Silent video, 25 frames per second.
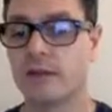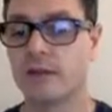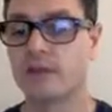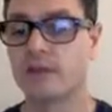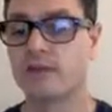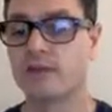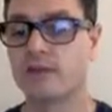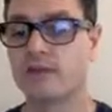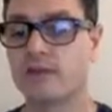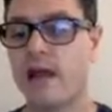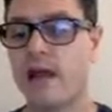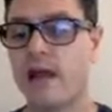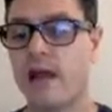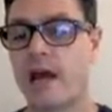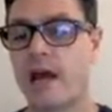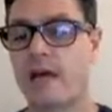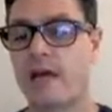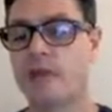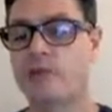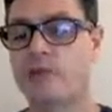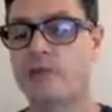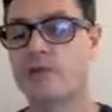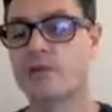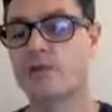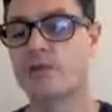because
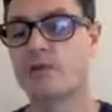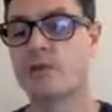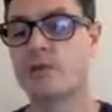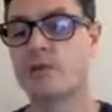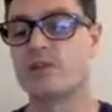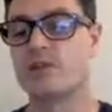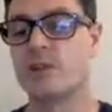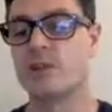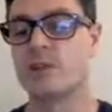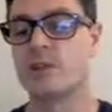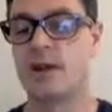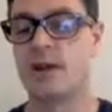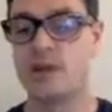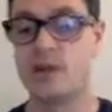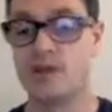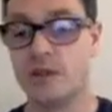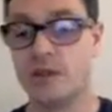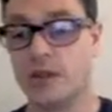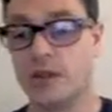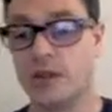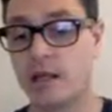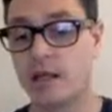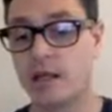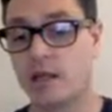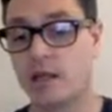Hatshepsut, when she became the
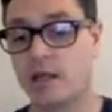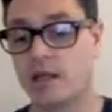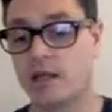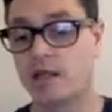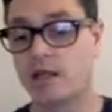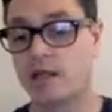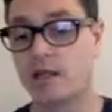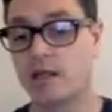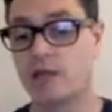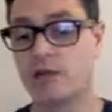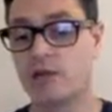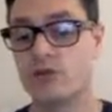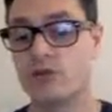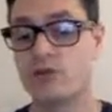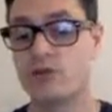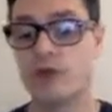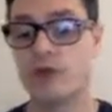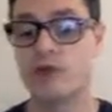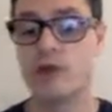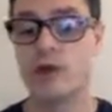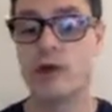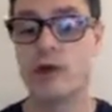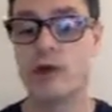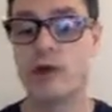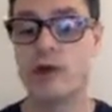king, continued
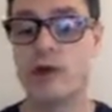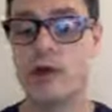to